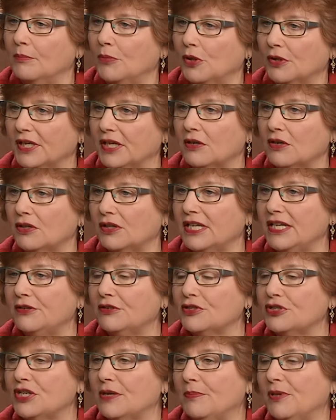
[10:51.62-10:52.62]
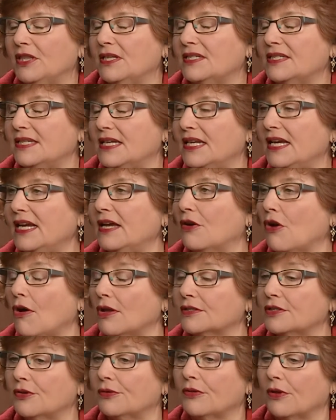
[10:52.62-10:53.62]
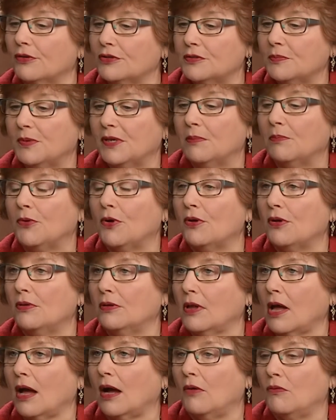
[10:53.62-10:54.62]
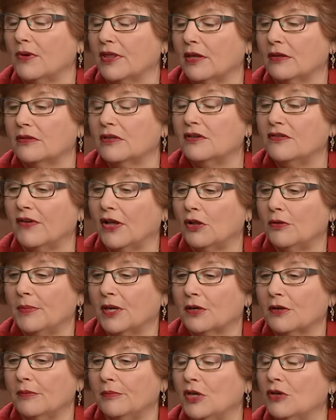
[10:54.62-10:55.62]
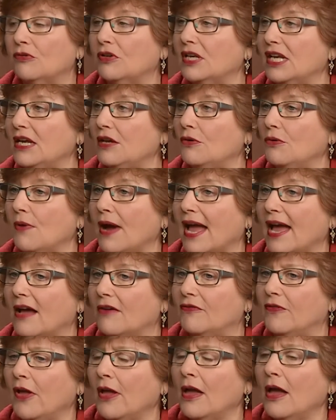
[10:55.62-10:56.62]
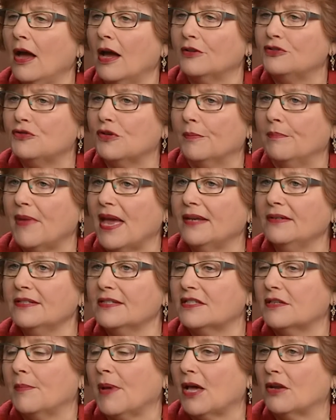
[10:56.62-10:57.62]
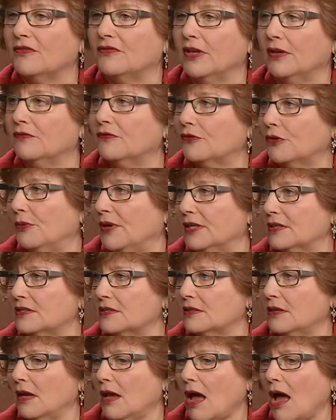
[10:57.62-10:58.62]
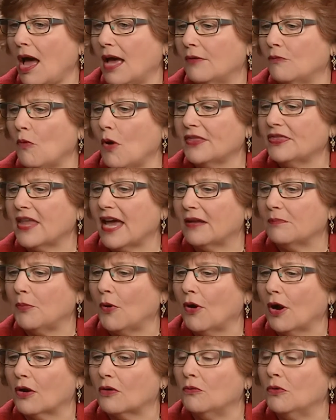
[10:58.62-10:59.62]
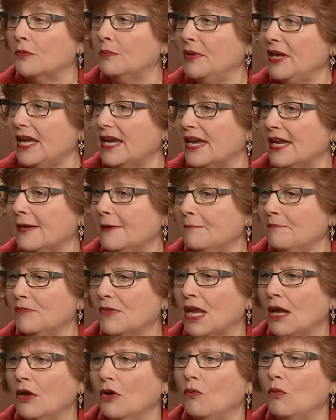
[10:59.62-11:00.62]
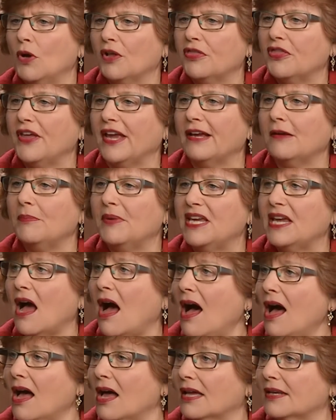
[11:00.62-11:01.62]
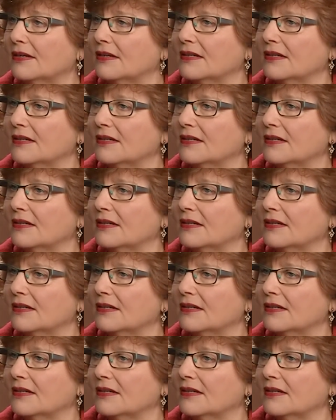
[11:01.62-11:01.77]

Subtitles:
political leadership in the city and also those people within the development community who have a tremendous amount of influence on what that park will be will think beyond